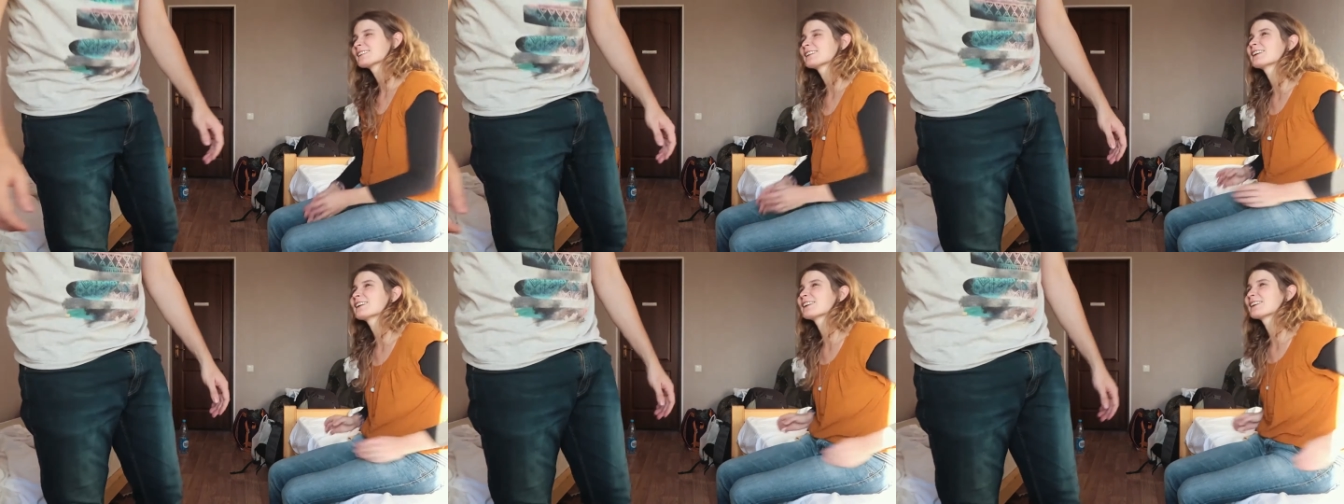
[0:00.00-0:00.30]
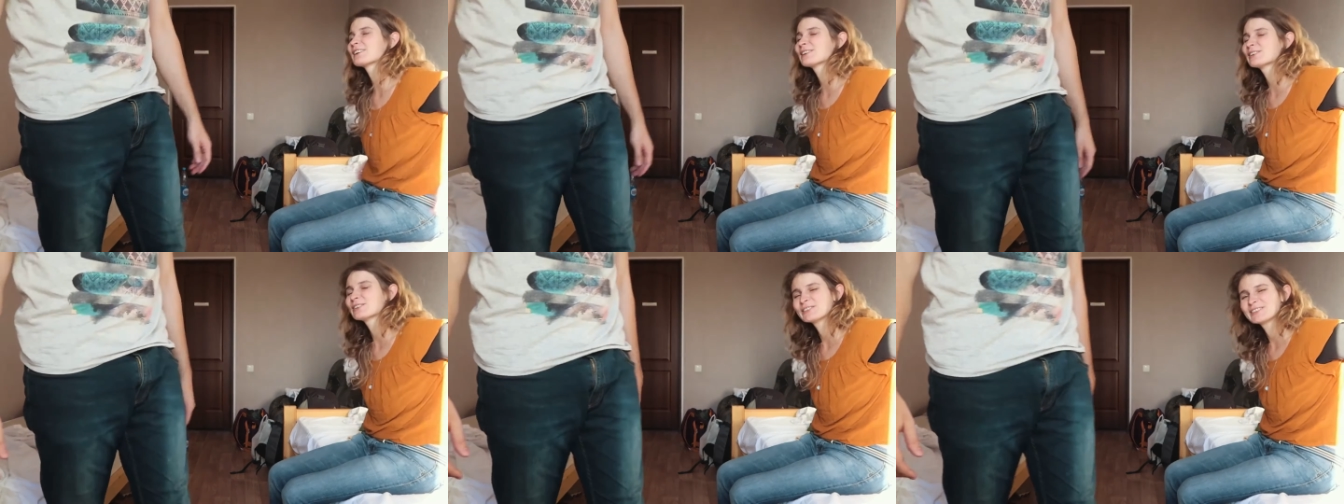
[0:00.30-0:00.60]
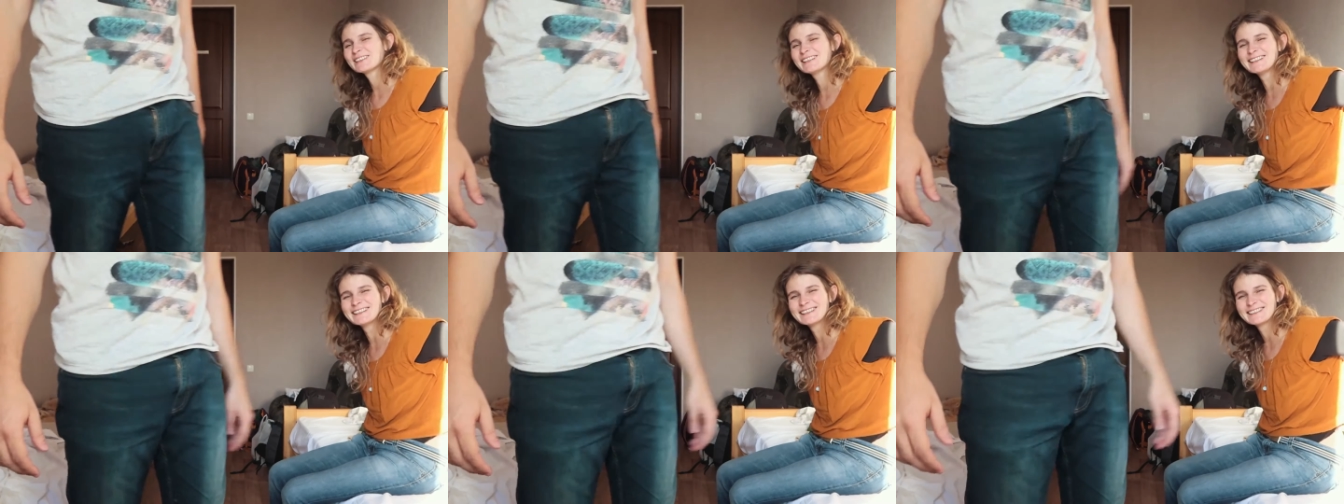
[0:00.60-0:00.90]
There you go.
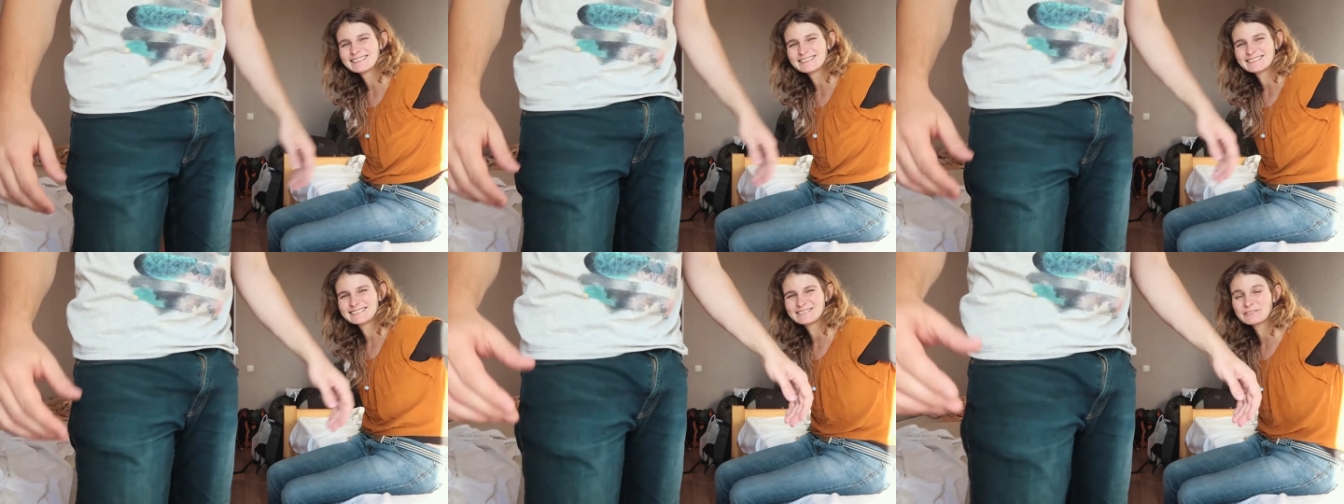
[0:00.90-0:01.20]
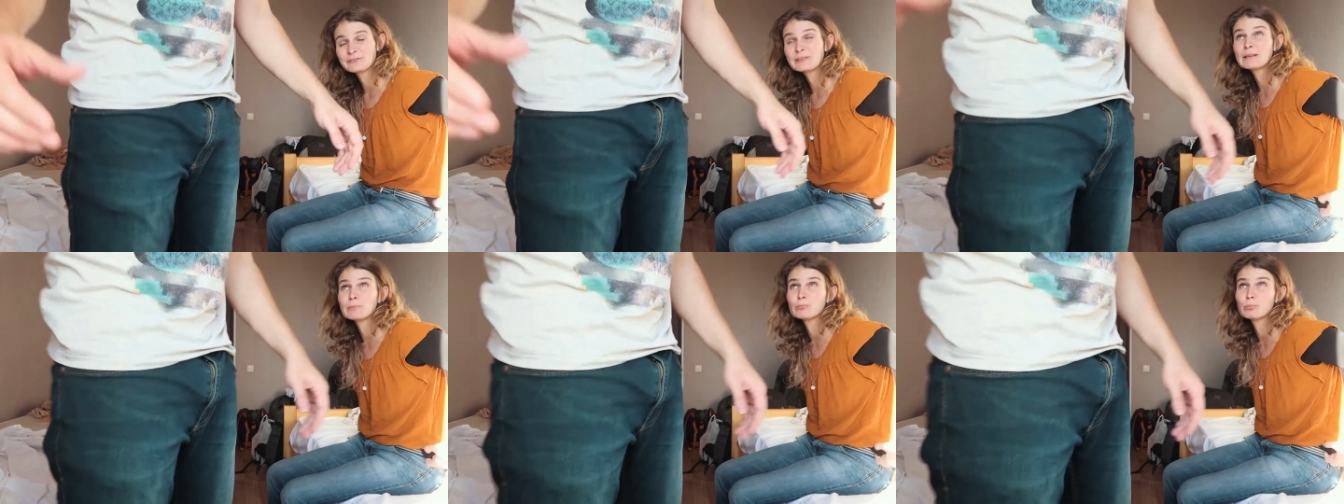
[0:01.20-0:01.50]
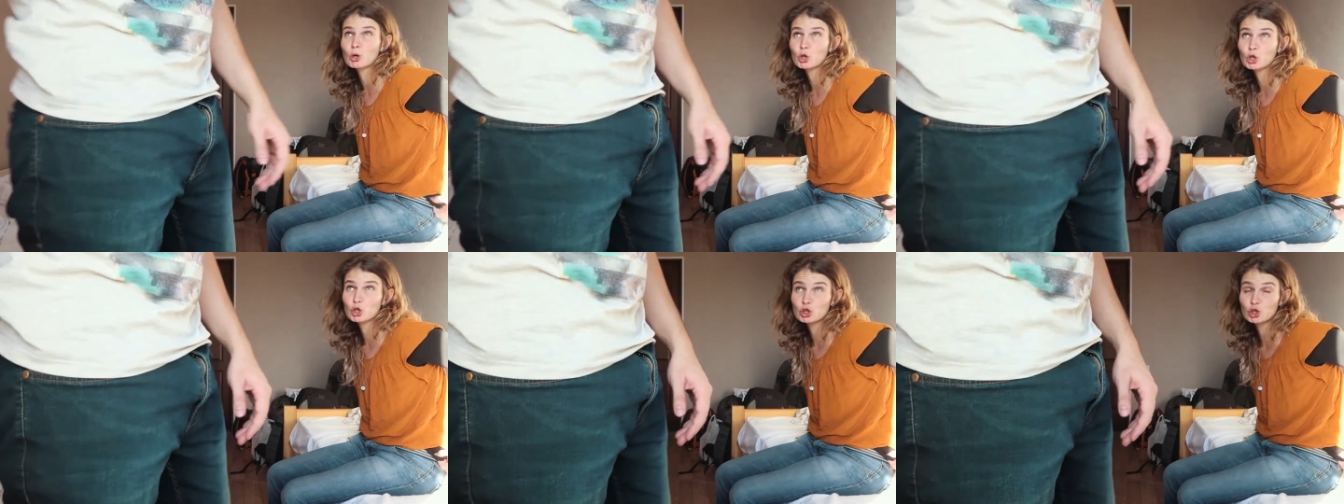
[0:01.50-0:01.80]
Read
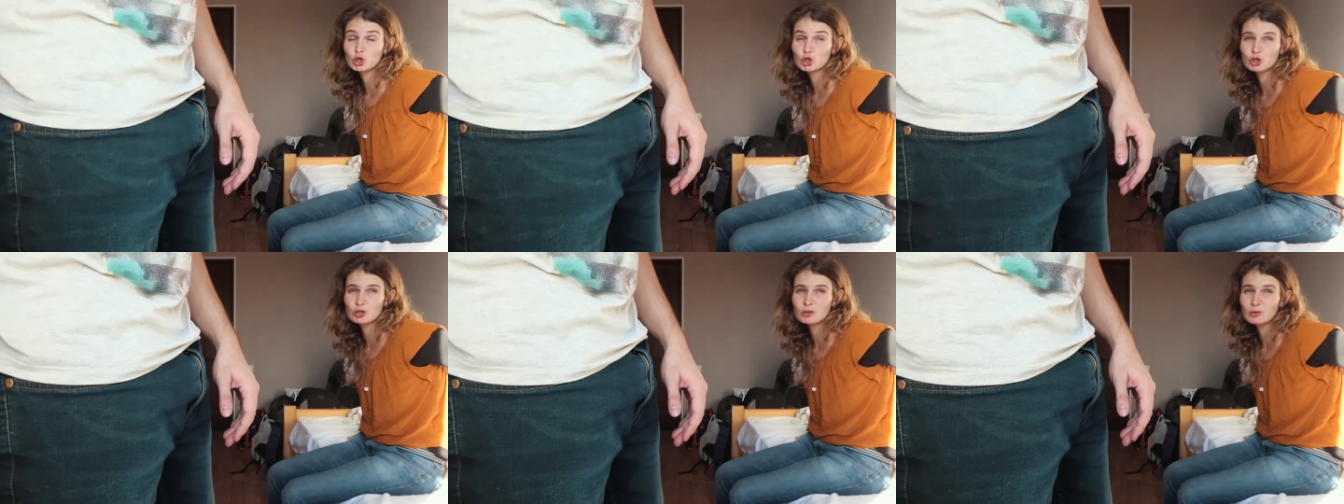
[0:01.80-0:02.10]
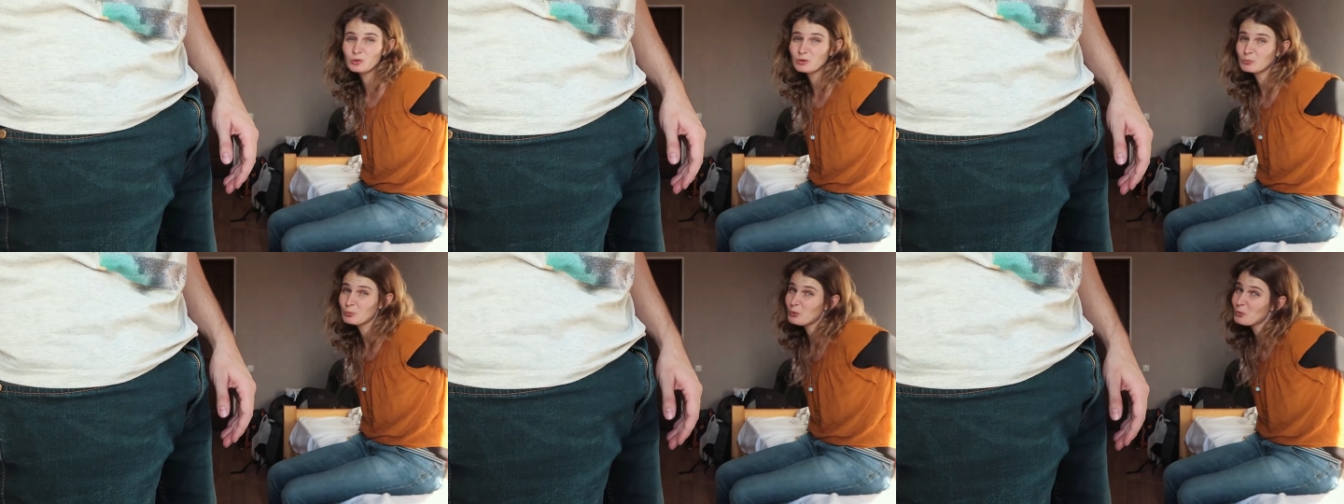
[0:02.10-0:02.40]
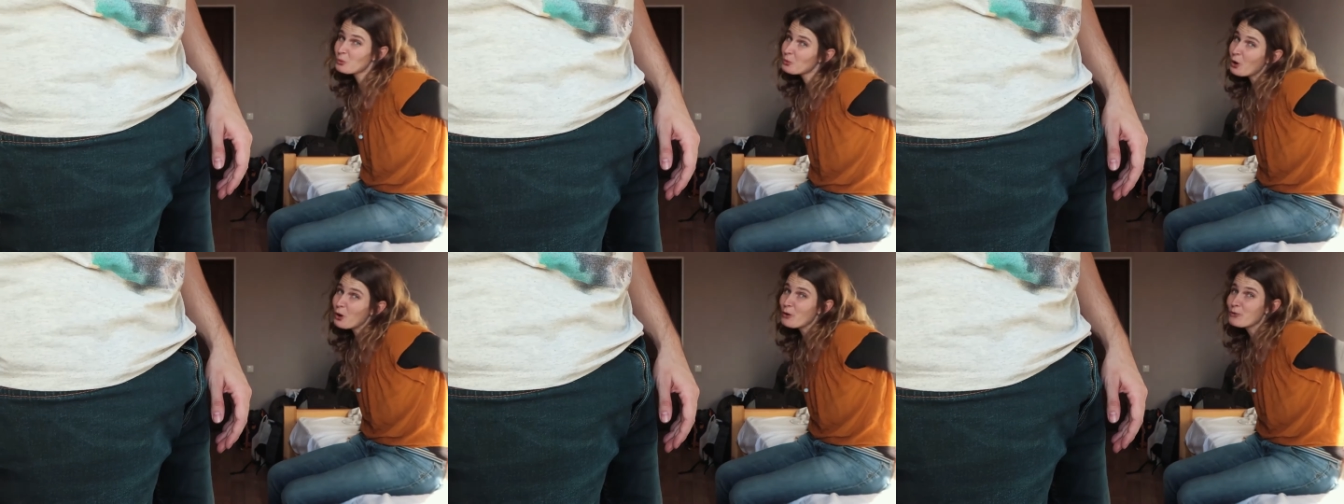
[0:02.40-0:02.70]
books,
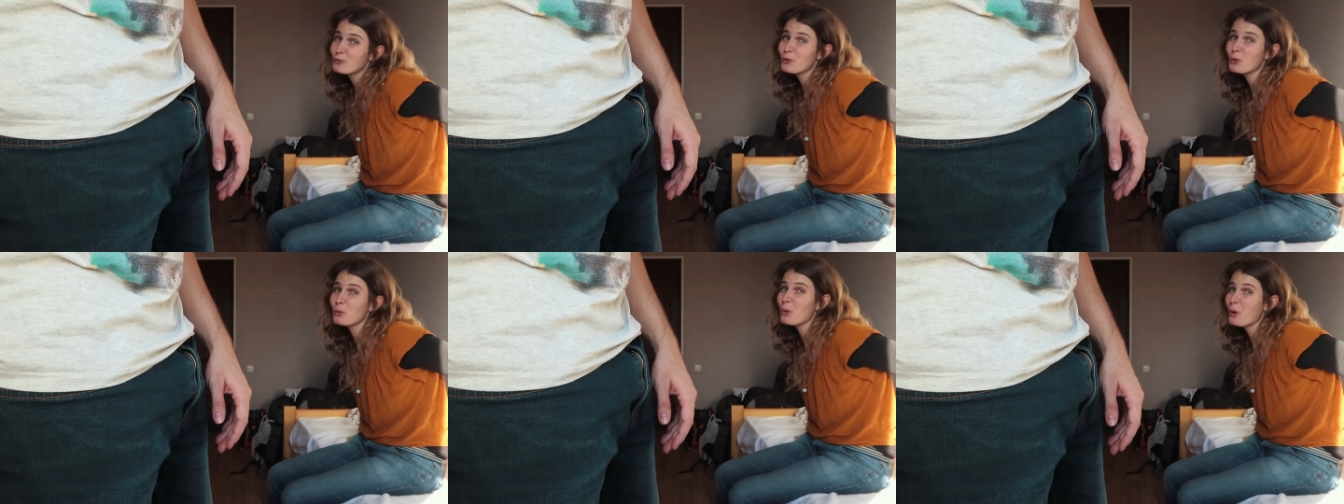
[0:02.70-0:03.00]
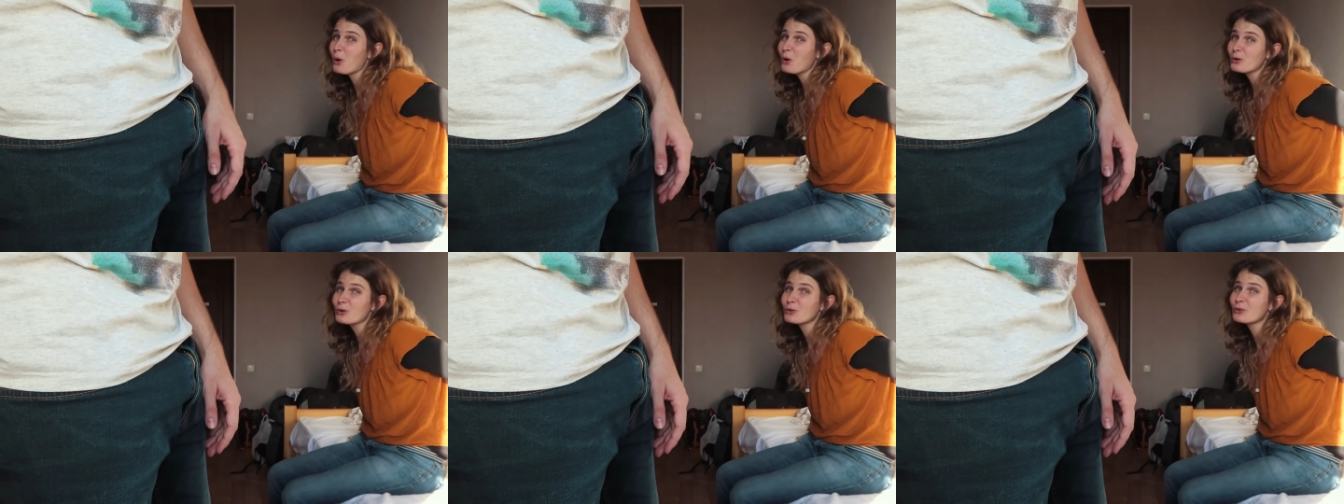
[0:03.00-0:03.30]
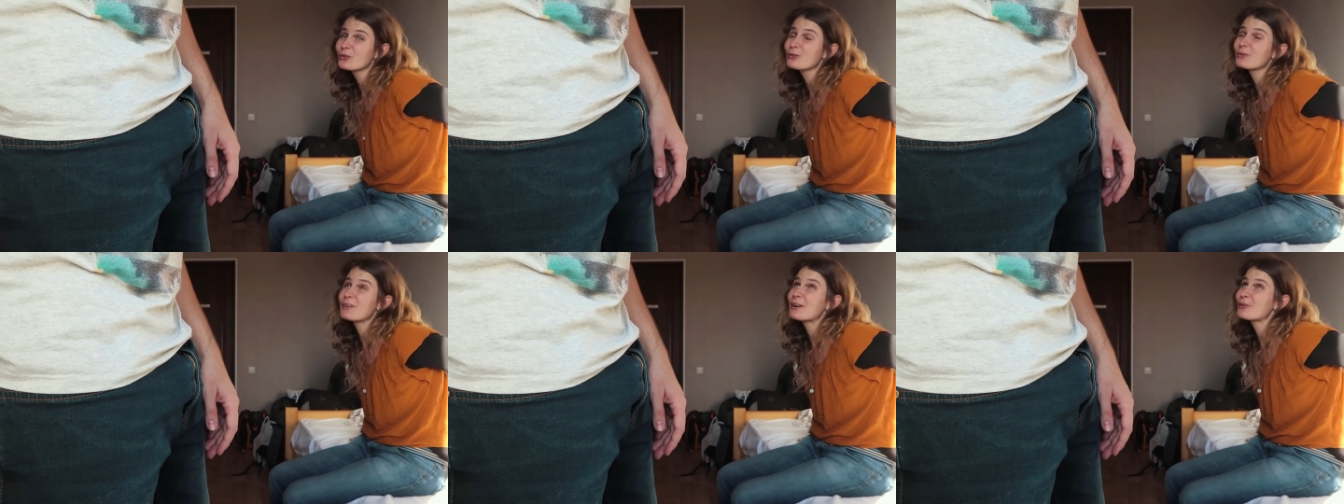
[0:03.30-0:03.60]
go for
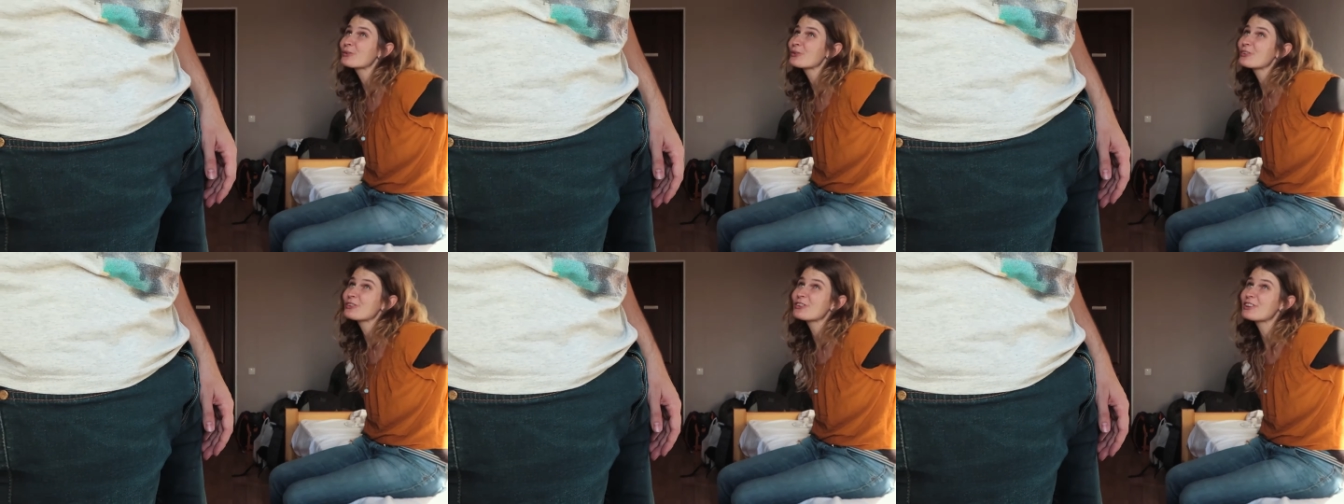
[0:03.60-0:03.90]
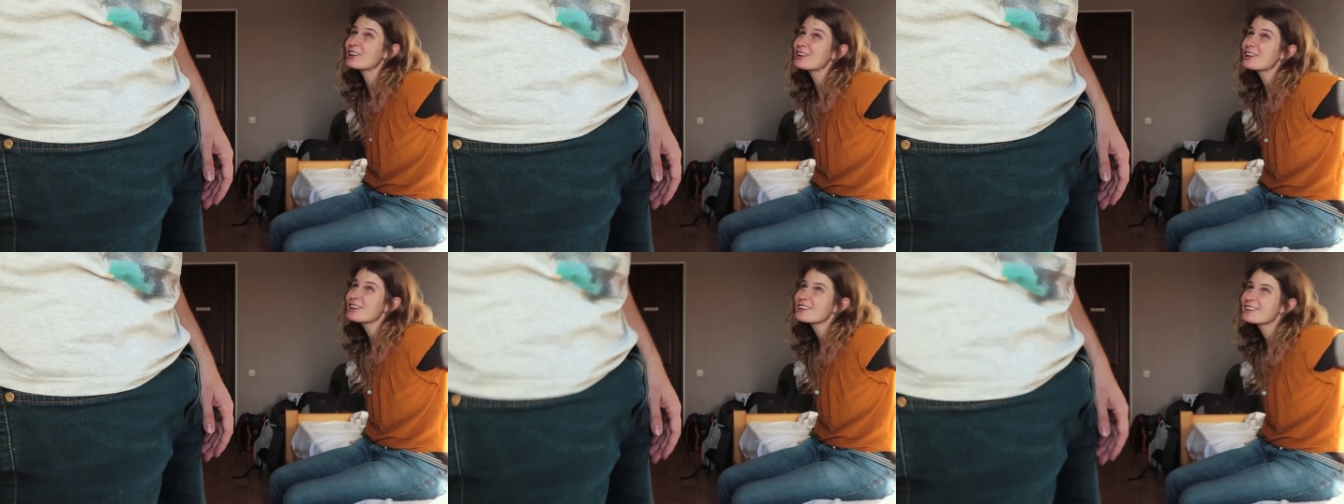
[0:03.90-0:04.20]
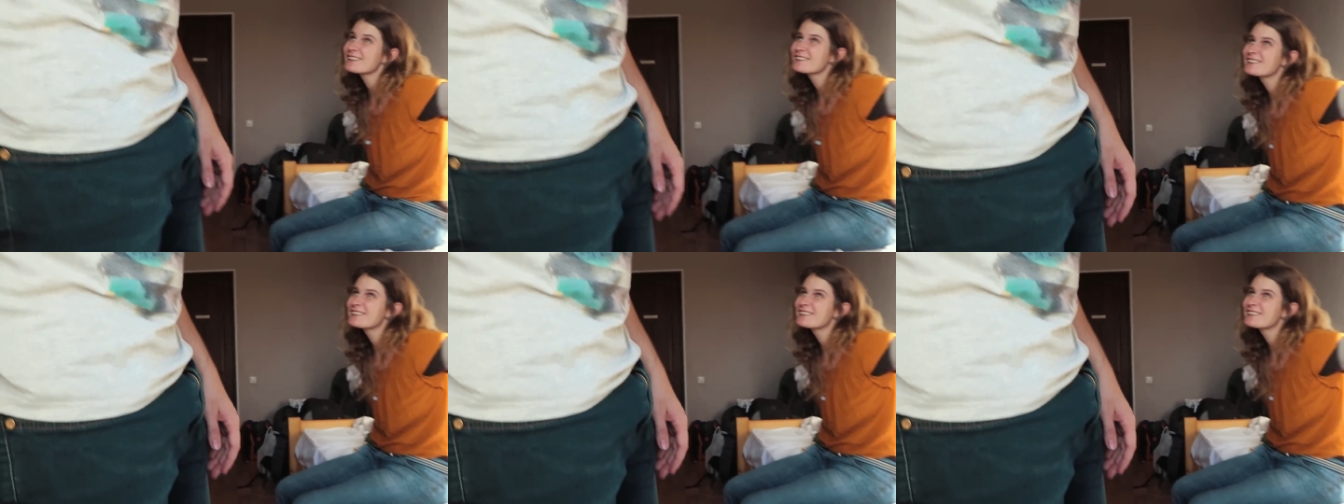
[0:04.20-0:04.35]
walks around the city.